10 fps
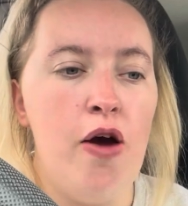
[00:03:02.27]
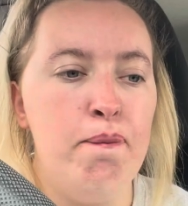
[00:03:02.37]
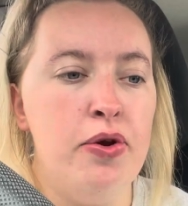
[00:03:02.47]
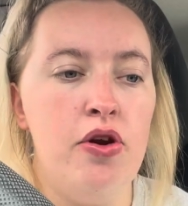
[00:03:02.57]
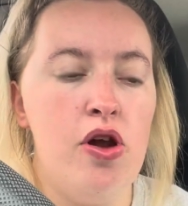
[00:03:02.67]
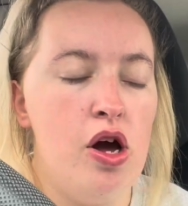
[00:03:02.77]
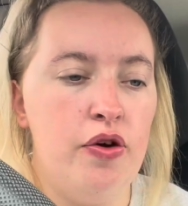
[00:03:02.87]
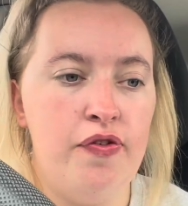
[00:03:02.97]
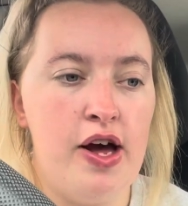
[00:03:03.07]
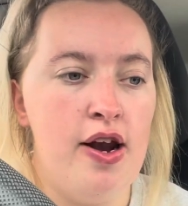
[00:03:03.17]
been a
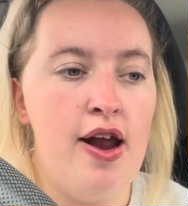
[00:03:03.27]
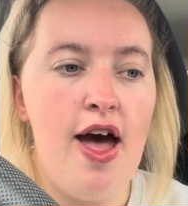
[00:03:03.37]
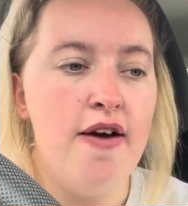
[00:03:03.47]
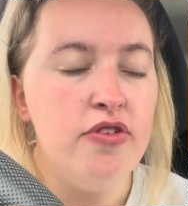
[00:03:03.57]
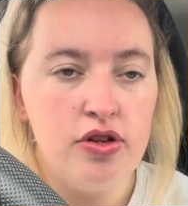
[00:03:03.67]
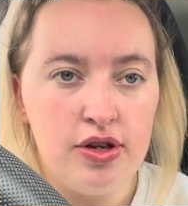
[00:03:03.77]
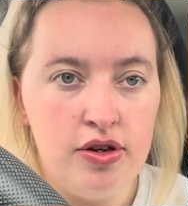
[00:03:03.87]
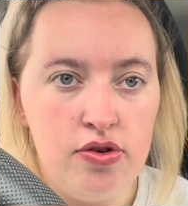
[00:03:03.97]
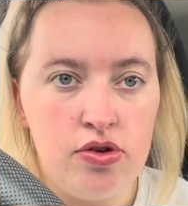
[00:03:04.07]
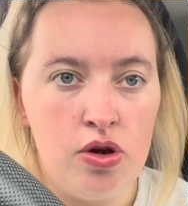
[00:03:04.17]
Niall fan ever
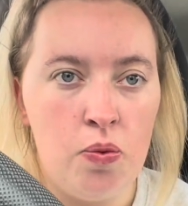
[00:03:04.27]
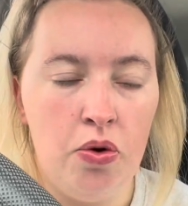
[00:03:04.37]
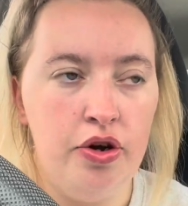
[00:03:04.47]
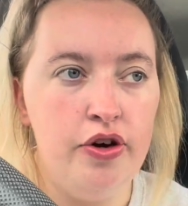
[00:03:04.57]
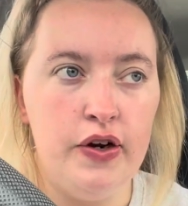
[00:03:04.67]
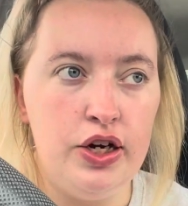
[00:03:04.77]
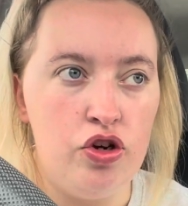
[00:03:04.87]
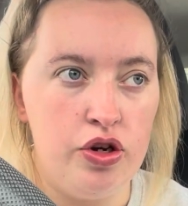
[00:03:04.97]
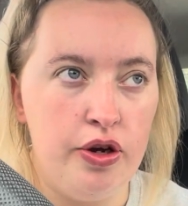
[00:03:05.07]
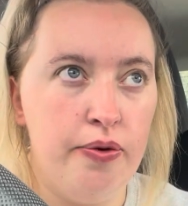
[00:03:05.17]
since One
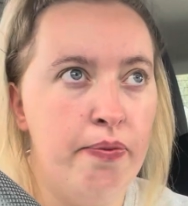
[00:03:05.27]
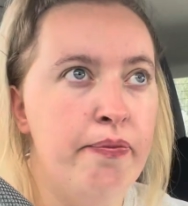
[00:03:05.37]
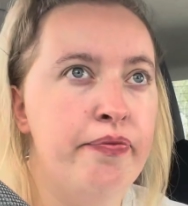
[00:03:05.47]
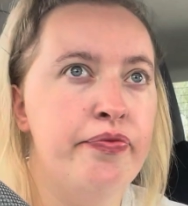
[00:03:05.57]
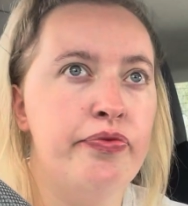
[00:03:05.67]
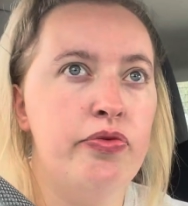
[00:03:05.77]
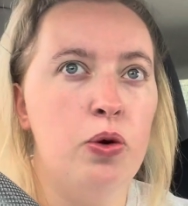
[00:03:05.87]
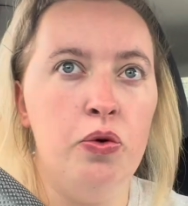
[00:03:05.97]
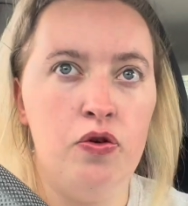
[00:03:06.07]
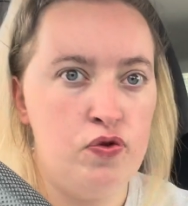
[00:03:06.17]
Direction
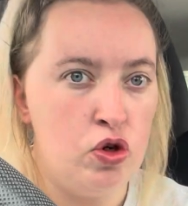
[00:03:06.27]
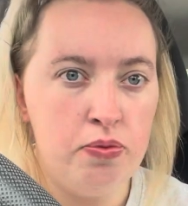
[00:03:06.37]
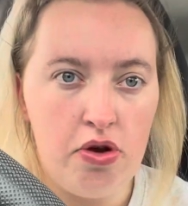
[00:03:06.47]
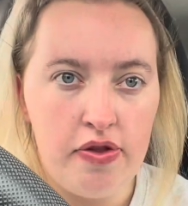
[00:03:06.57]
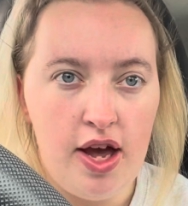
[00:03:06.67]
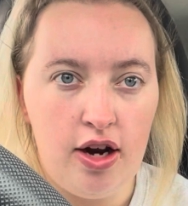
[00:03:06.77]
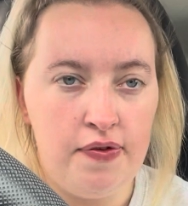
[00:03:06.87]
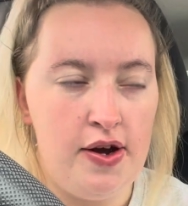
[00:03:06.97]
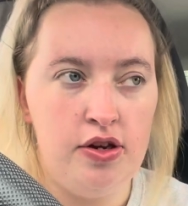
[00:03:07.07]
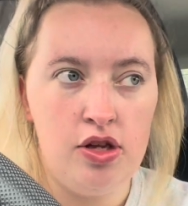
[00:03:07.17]
was formed on the X
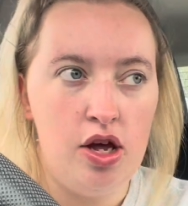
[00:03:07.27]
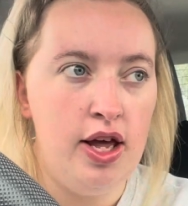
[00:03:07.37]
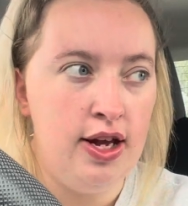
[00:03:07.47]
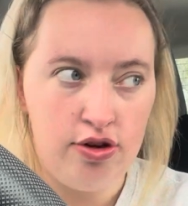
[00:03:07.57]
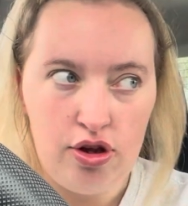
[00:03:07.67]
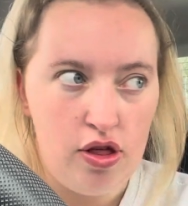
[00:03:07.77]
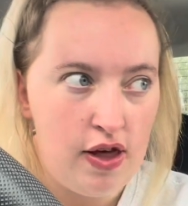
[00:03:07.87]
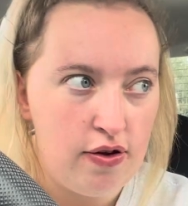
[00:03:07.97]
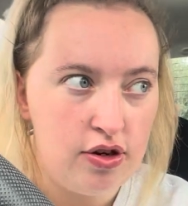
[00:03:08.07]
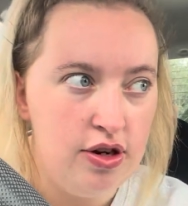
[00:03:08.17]
Factor in
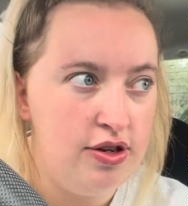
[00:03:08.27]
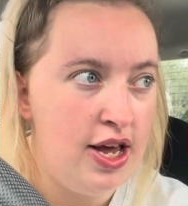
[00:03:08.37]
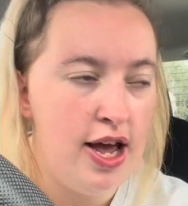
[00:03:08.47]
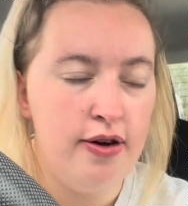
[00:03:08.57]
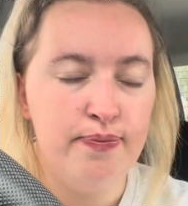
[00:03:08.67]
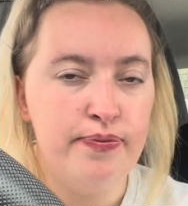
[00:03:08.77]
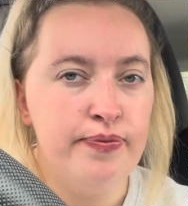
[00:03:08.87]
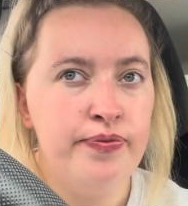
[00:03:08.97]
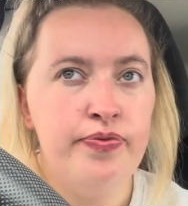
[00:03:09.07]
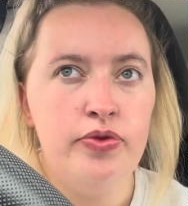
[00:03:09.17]
2010.
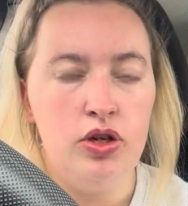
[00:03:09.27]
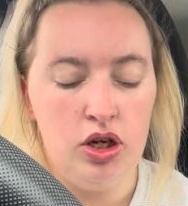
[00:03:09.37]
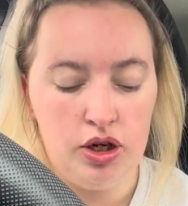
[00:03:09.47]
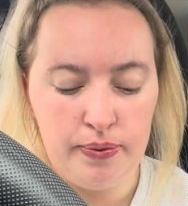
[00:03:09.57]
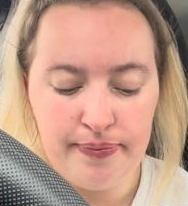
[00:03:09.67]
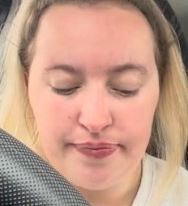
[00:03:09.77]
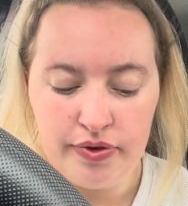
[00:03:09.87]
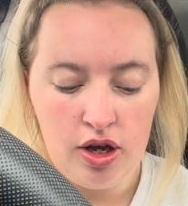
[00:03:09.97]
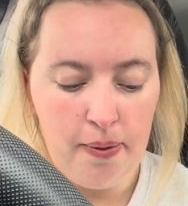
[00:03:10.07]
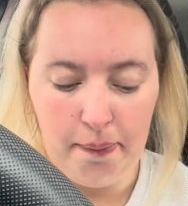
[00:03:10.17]
You know,
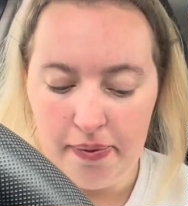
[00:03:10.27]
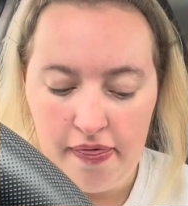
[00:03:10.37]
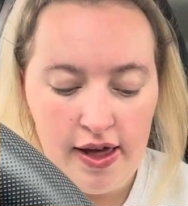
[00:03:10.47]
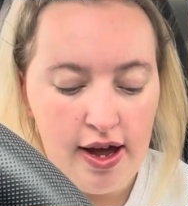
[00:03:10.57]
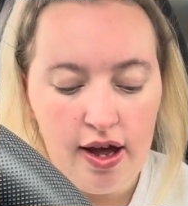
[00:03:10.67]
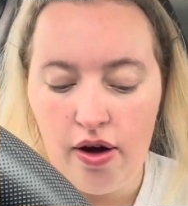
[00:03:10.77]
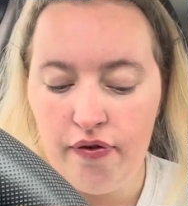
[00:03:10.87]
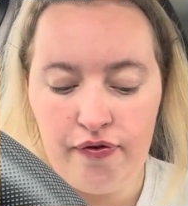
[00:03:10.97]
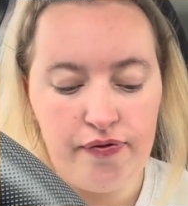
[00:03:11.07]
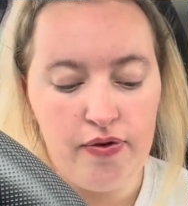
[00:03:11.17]
been there,
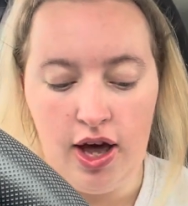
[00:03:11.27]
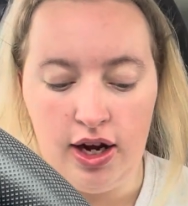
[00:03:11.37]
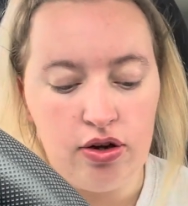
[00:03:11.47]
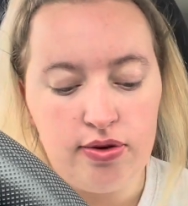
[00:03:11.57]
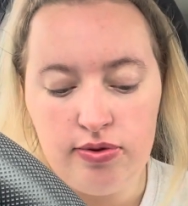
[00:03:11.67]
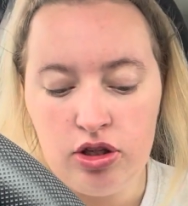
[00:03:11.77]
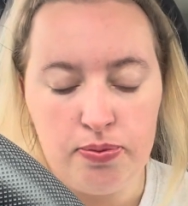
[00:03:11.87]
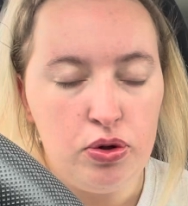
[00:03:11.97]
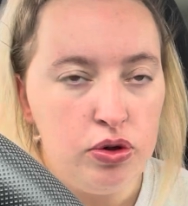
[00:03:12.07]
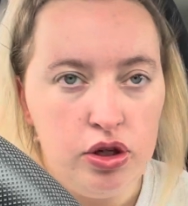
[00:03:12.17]
like
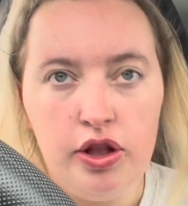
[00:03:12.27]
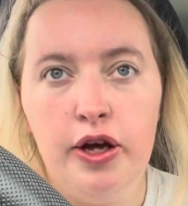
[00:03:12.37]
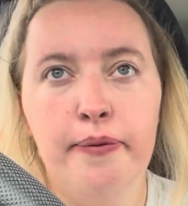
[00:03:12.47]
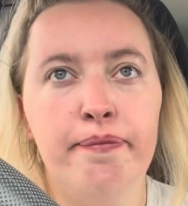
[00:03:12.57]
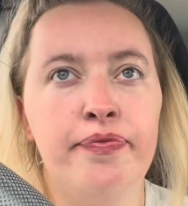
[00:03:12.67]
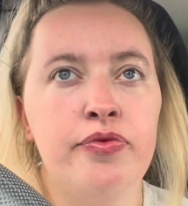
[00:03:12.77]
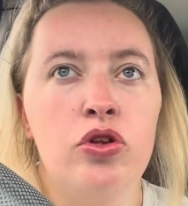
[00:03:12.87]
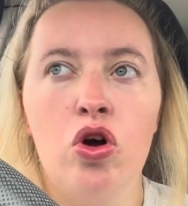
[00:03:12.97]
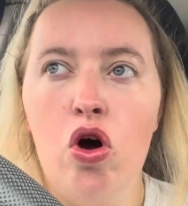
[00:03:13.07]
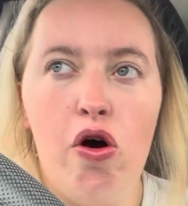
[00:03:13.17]
supported them.
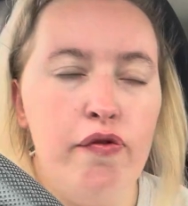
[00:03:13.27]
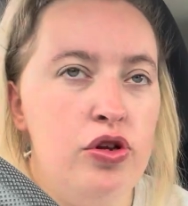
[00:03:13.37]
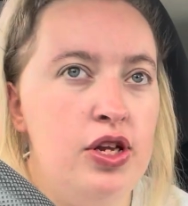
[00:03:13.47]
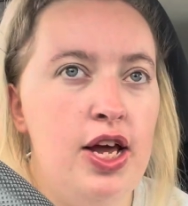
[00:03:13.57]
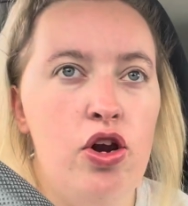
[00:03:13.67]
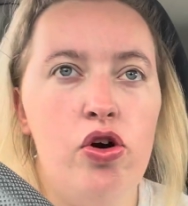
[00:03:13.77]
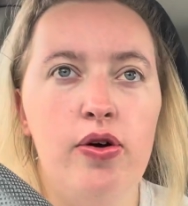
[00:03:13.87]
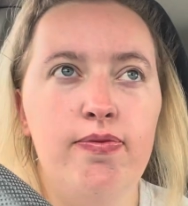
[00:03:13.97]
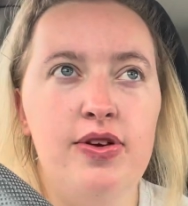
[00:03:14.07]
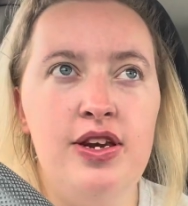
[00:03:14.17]
Obviously I
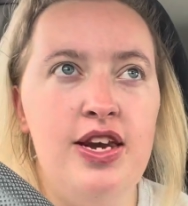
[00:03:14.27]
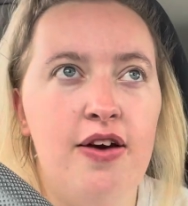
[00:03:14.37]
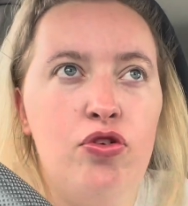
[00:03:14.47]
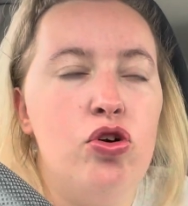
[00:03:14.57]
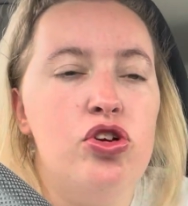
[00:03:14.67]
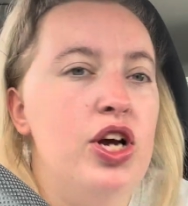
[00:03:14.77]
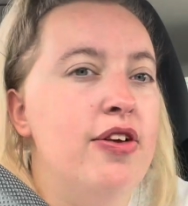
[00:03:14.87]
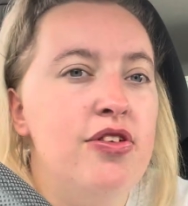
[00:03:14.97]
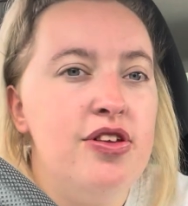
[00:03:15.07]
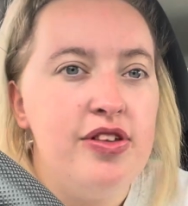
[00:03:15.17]
never got a
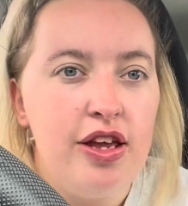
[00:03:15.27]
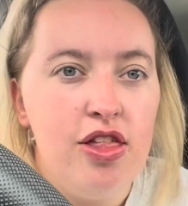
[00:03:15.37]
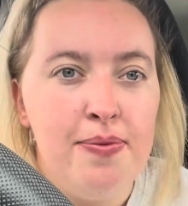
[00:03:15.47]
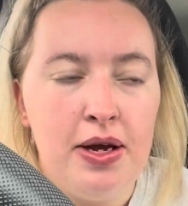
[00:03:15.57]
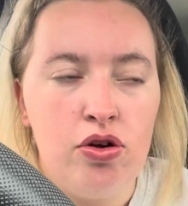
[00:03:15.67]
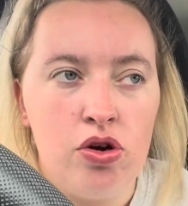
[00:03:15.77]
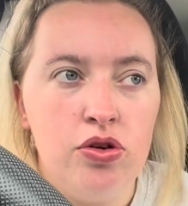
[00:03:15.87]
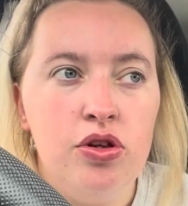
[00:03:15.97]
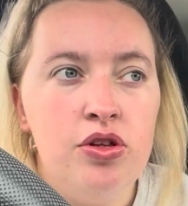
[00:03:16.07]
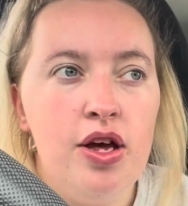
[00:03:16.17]
chance to see them in
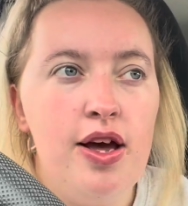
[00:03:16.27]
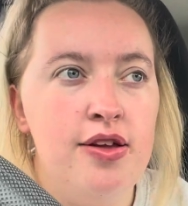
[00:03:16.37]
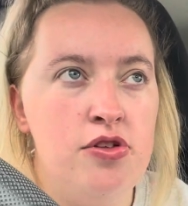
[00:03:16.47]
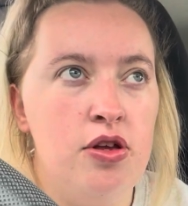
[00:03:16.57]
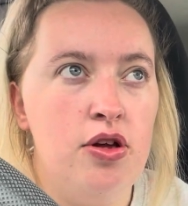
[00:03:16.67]
concert as